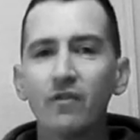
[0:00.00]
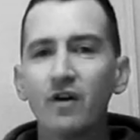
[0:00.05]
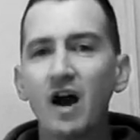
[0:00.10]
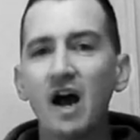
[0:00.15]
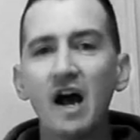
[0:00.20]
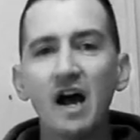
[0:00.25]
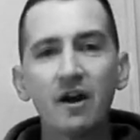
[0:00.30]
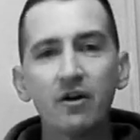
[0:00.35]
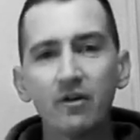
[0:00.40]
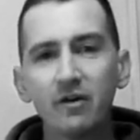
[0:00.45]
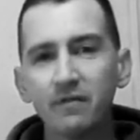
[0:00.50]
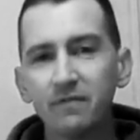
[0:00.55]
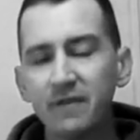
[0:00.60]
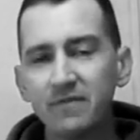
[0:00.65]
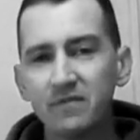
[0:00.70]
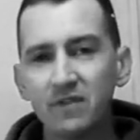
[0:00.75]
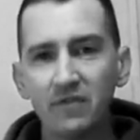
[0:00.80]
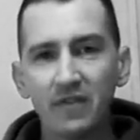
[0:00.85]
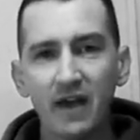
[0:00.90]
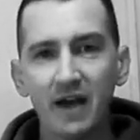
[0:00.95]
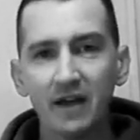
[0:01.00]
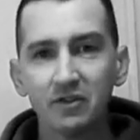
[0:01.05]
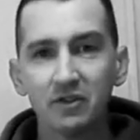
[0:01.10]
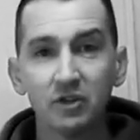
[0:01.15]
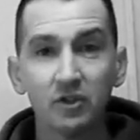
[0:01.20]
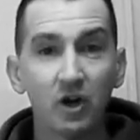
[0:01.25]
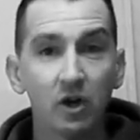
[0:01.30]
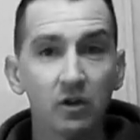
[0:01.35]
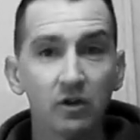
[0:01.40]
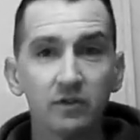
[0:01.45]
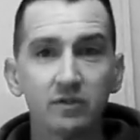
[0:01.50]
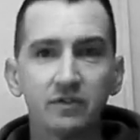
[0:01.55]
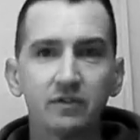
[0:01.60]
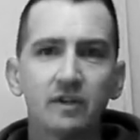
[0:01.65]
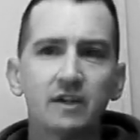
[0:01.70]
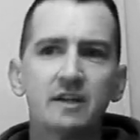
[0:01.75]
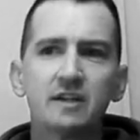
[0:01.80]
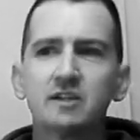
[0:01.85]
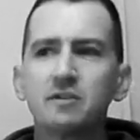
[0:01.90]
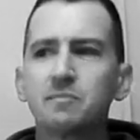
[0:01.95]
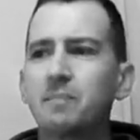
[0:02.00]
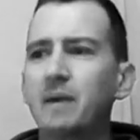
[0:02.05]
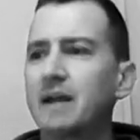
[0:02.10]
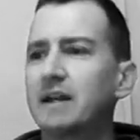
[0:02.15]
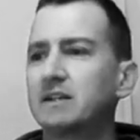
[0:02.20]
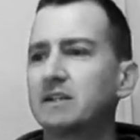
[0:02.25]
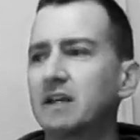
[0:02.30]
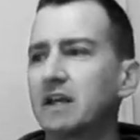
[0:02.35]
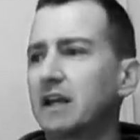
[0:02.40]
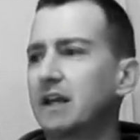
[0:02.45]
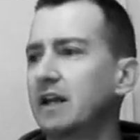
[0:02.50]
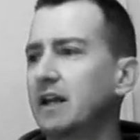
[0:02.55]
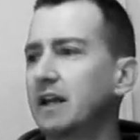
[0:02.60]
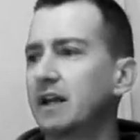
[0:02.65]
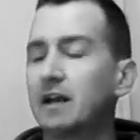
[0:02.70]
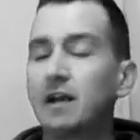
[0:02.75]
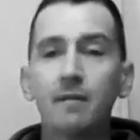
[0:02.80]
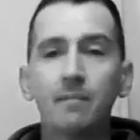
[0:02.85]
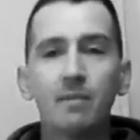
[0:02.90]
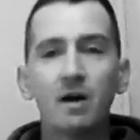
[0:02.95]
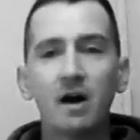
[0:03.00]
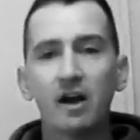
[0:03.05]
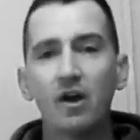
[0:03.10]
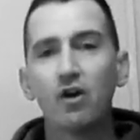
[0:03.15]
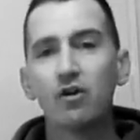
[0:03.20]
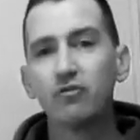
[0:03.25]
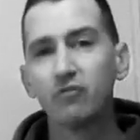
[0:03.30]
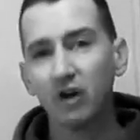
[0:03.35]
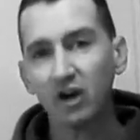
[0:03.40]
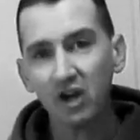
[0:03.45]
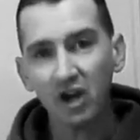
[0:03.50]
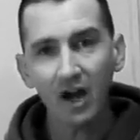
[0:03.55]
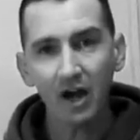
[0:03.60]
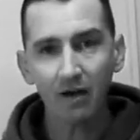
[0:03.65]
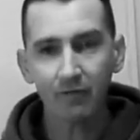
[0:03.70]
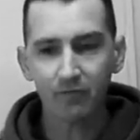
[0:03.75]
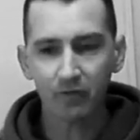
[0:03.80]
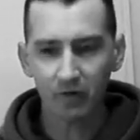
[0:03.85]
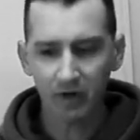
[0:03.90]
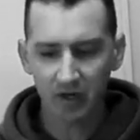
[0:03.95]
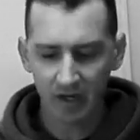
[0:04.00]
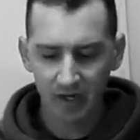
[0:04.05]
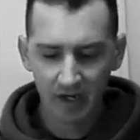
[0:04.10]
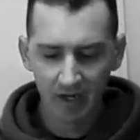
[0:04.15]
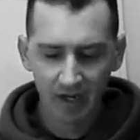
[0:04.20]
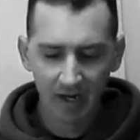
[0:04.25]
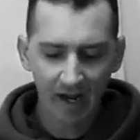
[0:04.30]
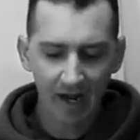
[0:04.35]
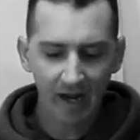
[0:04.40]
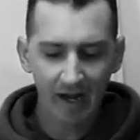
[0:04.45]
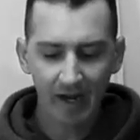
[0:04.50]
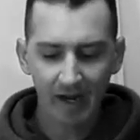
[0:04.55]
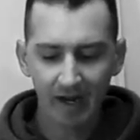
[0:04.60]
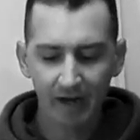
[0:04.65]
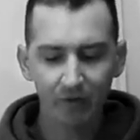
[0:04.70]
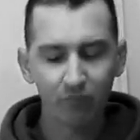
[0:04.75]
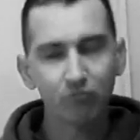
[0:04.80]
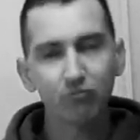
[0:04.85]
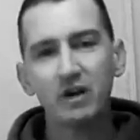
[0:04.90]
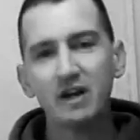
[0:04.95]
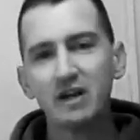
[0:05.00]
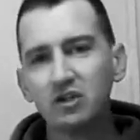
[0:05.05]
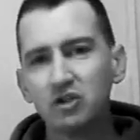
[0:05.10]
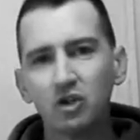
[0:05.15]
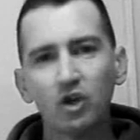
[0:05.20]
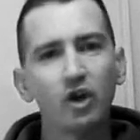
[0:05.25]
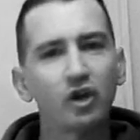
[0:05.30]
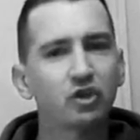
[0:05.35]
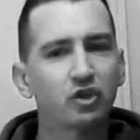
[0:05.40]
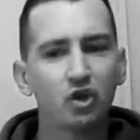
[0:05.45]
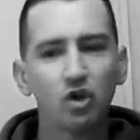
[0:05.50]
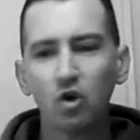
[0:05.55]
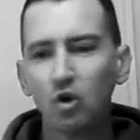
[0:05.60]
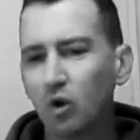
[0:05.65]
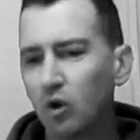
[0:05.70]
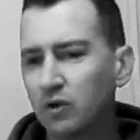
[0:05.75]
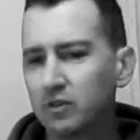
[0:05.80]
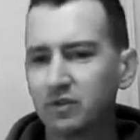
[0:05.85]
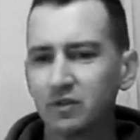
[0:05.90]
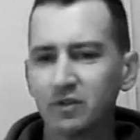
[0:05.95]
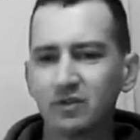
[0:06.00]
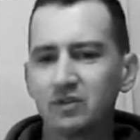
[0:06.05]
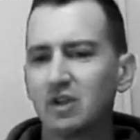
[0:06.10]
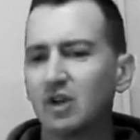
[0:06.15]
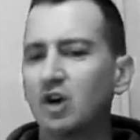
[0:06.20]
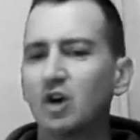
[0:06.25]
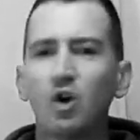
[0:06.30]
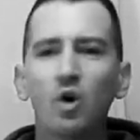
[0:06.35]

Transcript: $150,000 spent in my own recovery and research courses,